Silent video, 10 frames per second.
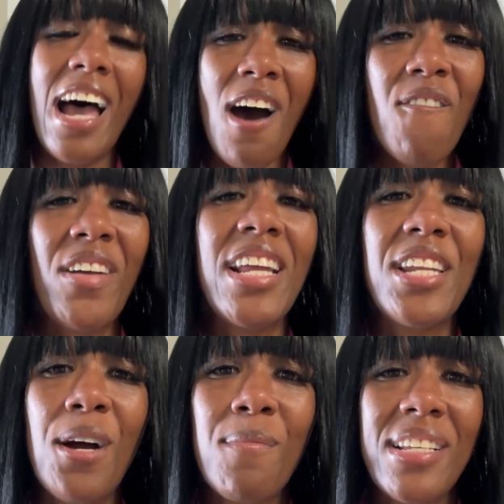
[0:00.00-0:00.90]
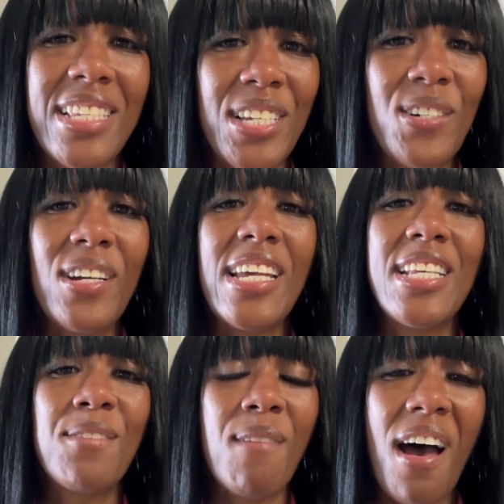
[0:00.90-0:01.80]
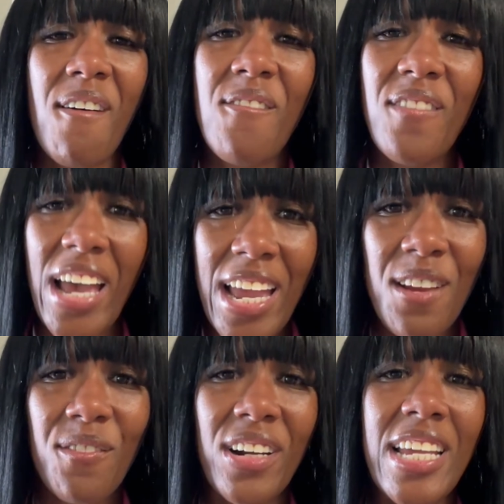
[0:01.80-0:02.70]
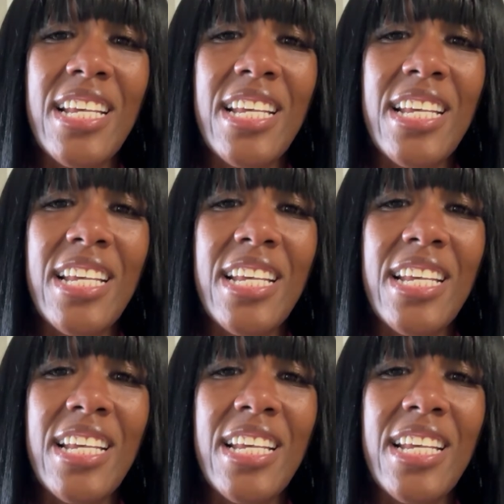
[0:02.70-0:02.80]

outfit Outfit number two is my favorite.